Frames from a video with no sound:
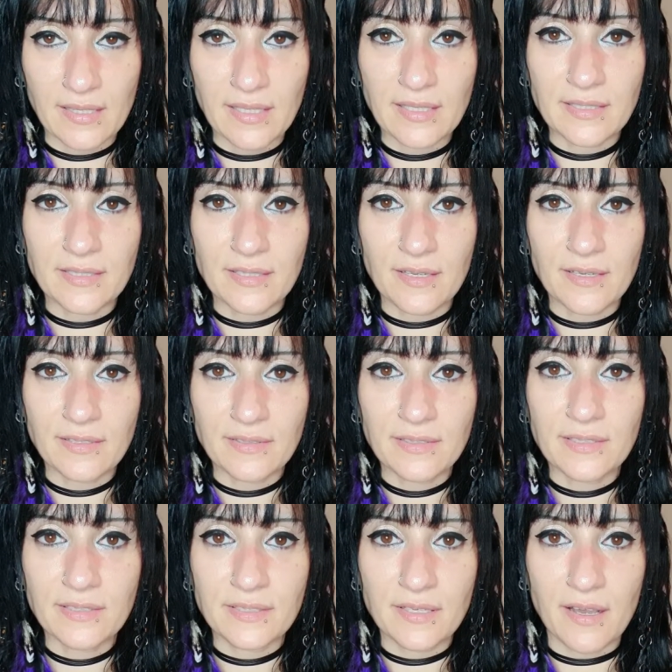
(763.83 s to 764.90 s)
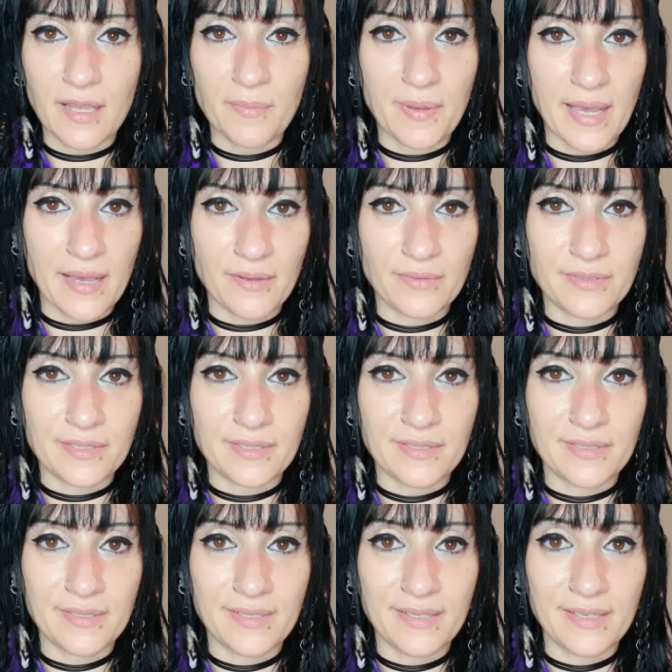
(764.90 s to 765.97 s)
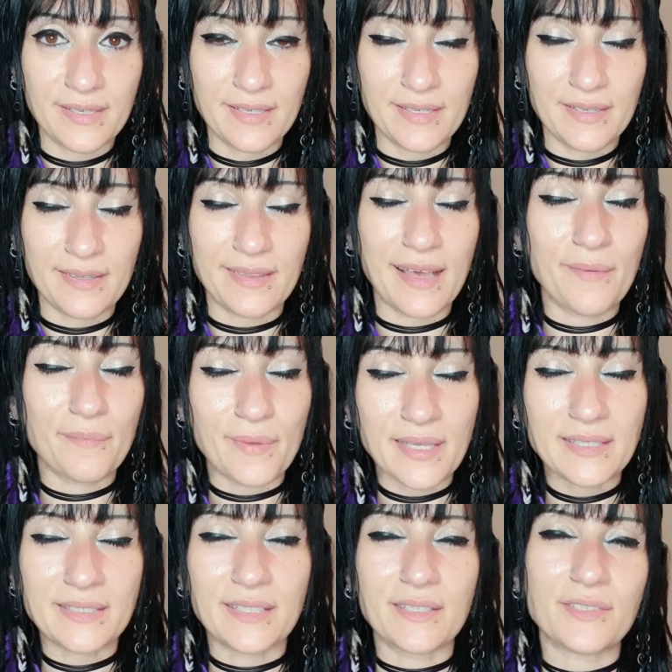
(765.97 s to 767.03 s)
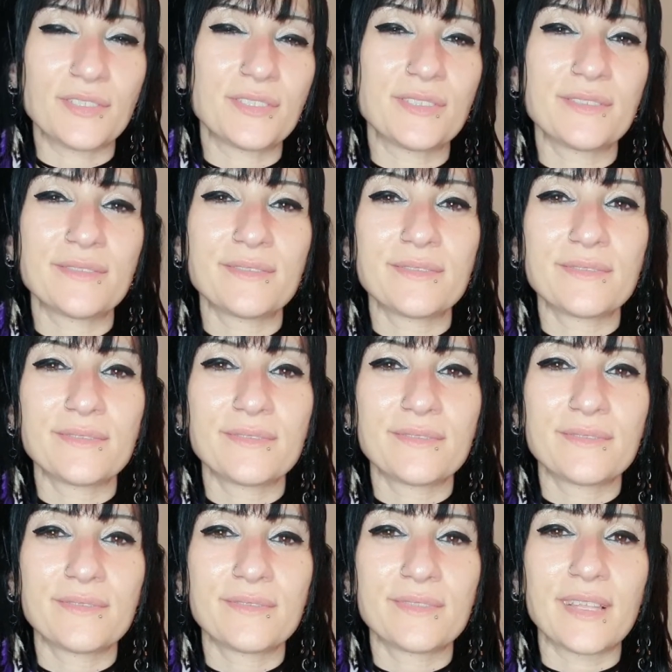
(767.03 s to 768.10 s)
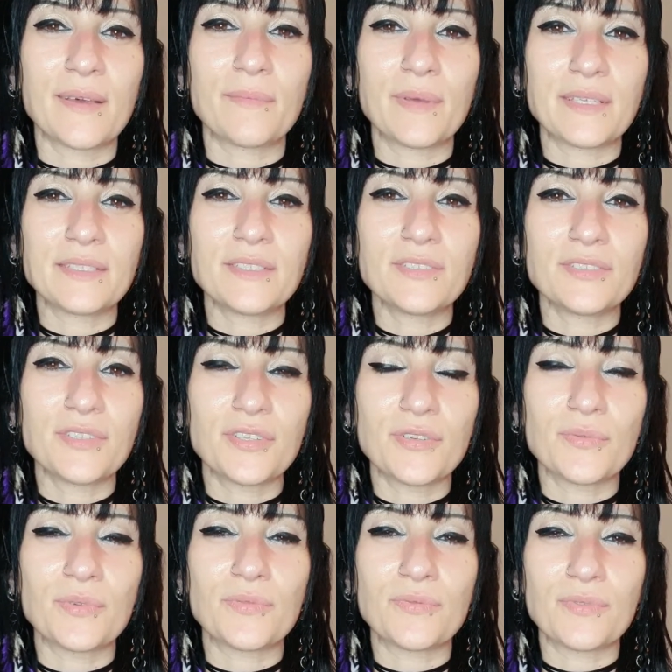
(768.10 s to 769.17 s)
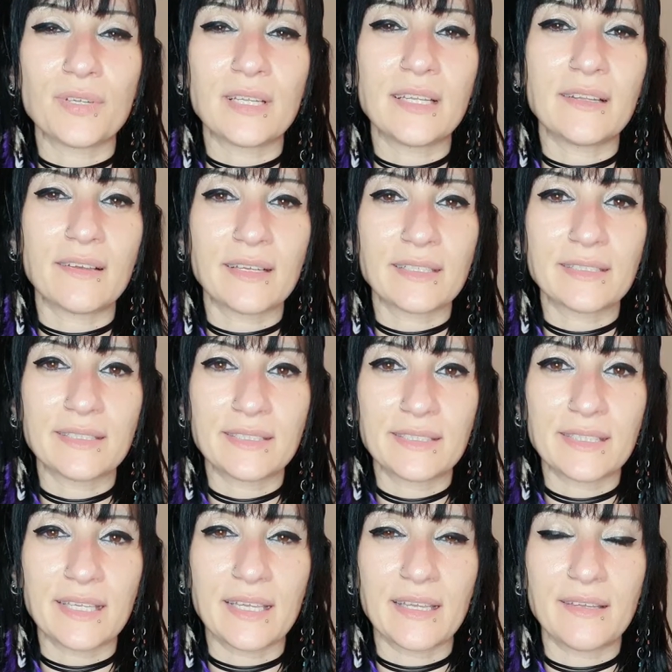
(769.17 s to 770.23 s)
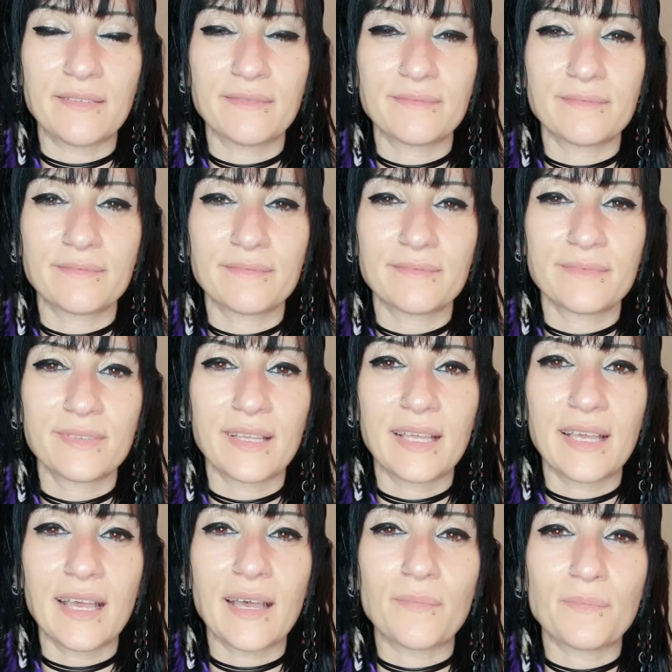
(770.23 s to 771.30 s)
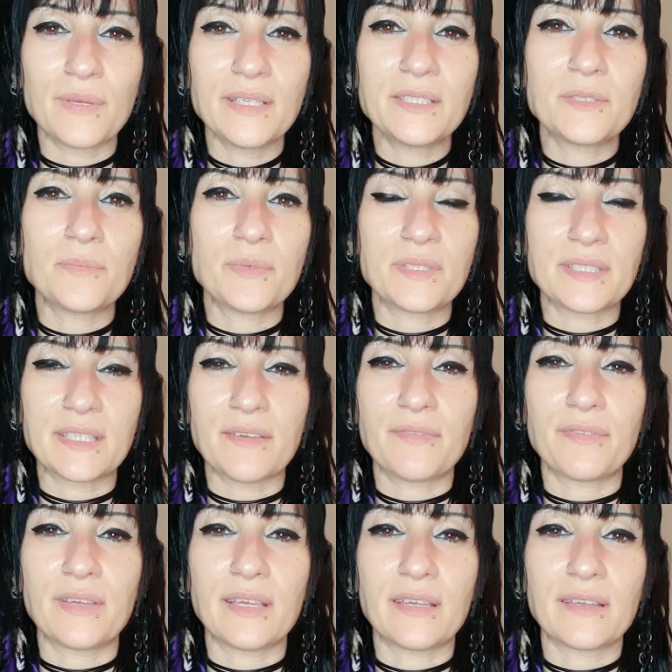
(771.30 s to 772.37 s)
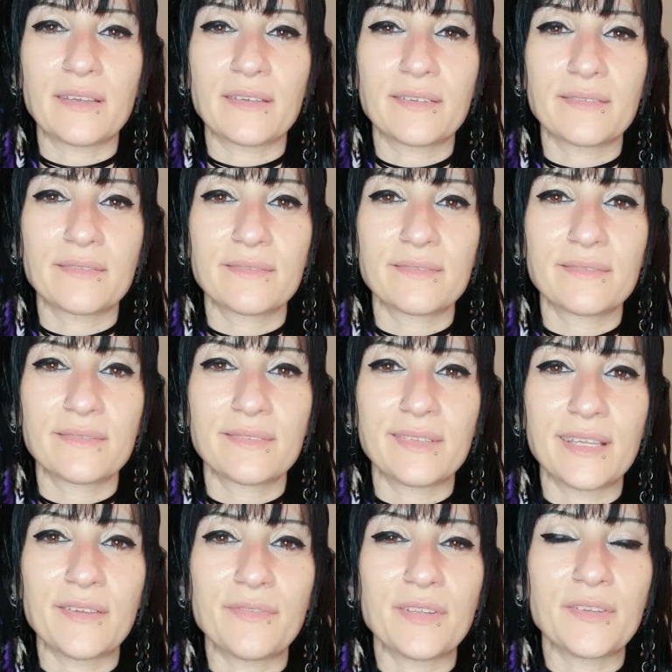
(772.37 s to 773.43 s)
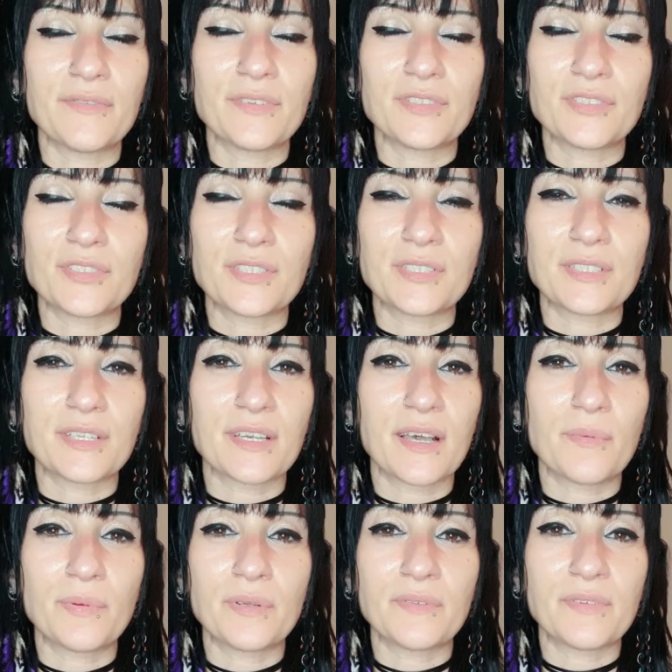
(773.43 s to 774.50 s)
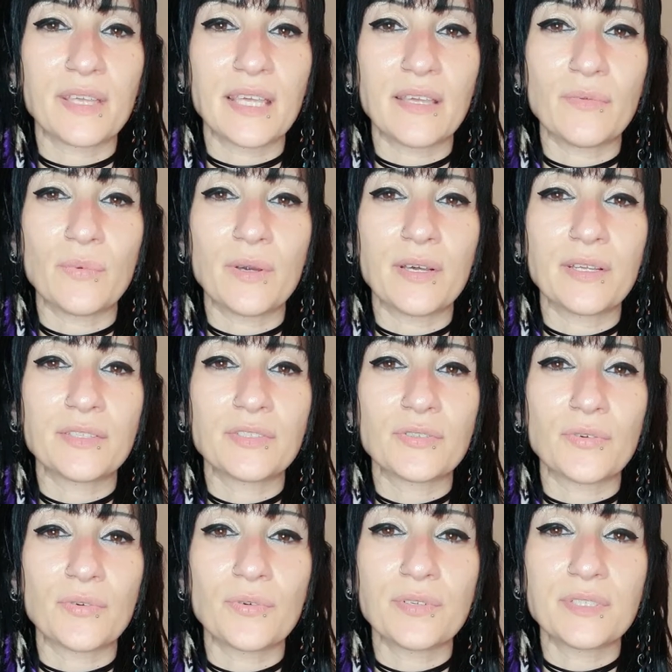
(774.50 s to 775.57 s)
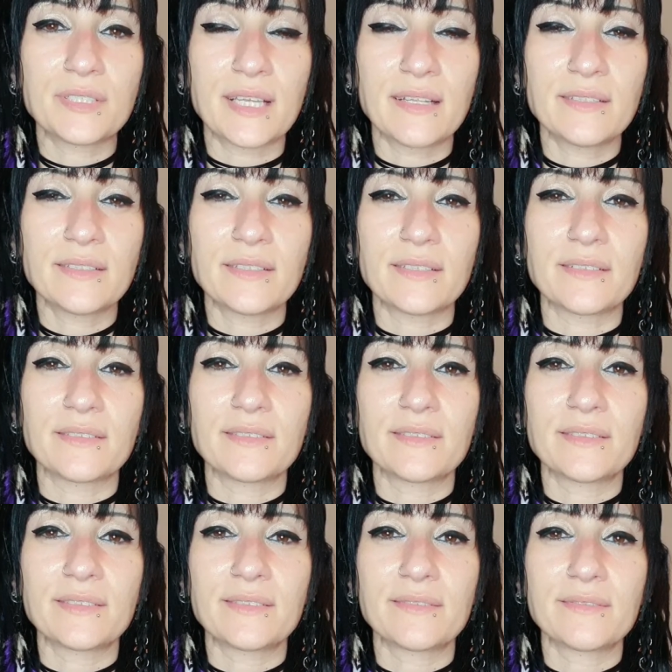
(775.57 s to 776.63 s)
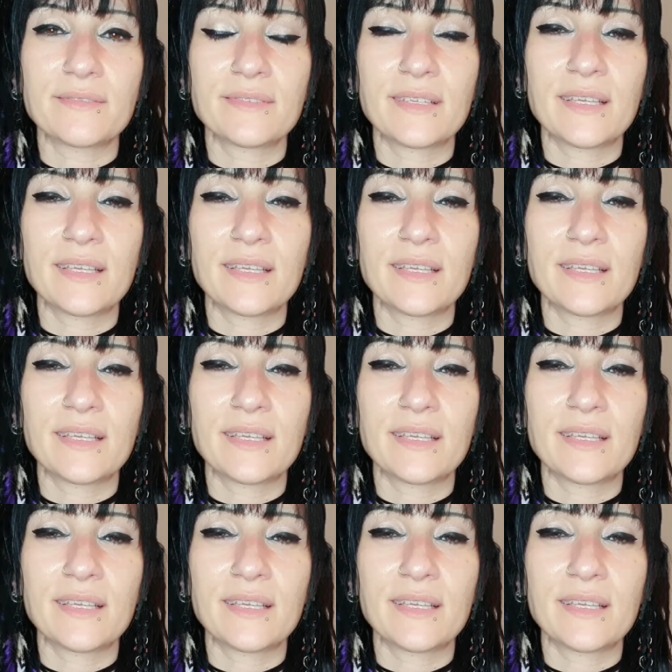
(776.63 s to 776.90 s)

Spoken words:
And they start to type out that message that you would really like to see. And be specific, even if it's just a couple of key words or a sentence.